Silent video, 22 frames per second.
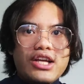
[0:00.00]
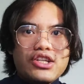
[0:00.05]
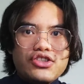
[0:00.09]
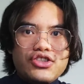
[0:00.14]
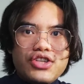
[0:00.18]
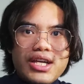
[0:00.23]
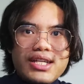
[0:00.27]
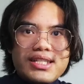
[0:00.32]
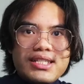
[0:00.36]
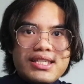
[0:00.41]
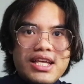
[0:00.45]

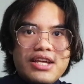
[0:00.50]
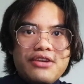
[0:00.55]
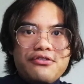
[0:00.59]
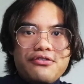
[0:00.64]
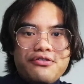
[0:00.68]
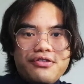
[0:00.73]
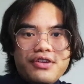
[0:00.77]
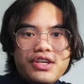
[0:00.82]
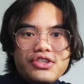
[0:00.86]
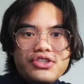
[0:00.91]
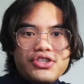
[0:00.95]
adjusting
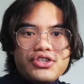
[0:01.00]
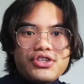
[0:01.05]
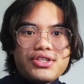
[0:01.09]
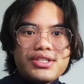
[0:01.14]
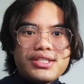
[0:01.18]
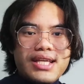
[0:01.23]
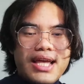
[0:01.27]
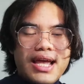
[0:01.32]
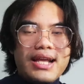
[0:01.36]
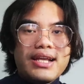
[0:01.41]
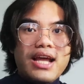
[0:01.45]

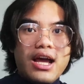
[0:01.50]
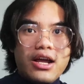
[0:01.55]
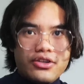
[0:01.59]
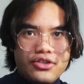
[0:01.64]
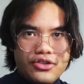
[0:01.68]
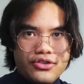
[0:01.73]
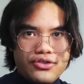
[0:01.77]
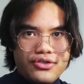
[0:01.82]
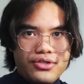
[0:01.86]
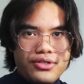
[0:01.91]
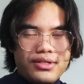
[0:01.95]
features, and
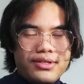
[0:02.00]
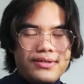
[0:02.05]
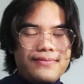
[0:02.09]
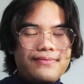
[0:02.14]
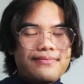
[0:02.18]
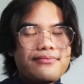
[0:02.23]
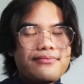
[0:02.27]
others.